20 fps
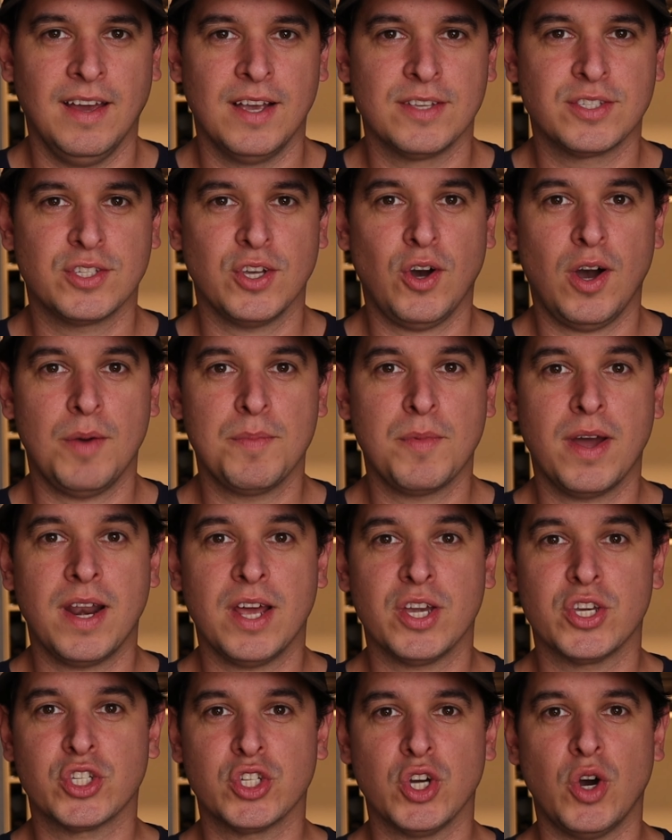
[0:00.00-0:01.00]
So I'm
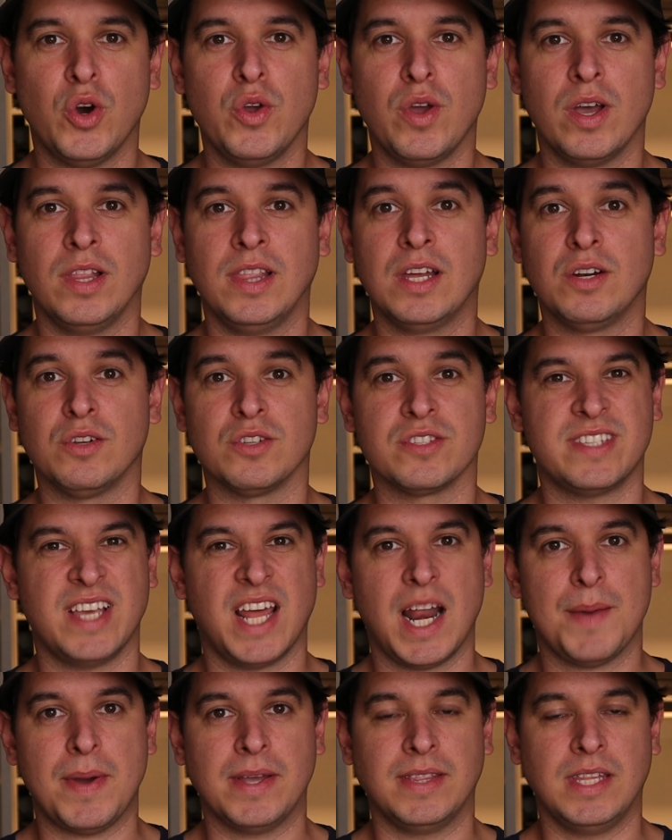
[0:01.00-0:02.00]
gonna show you a little
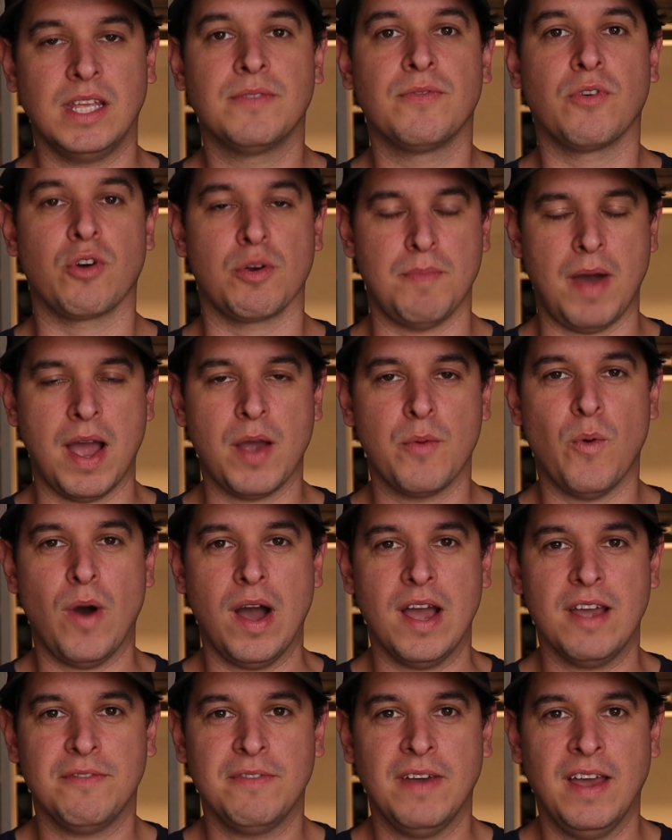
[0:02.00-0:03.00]
setup I did for my
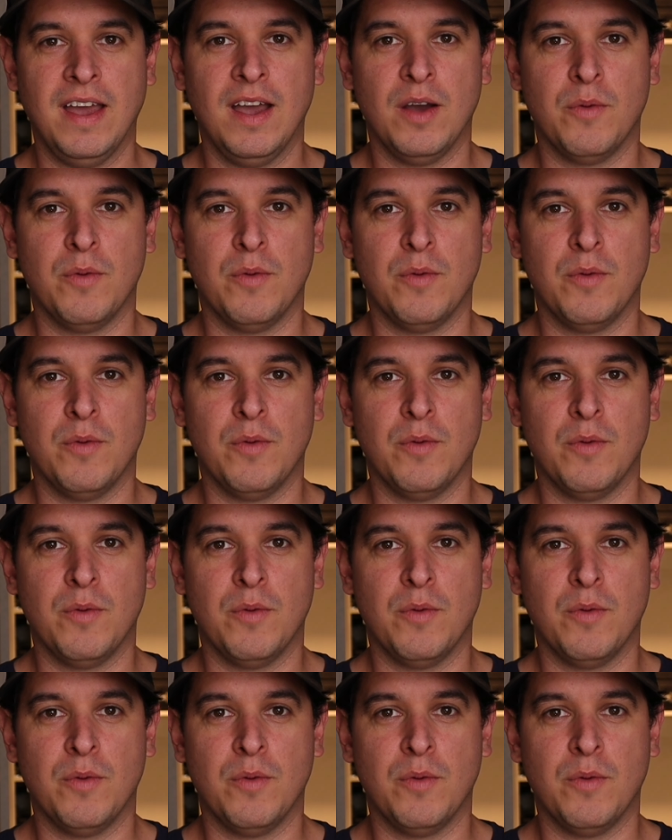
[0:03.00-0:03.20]
wife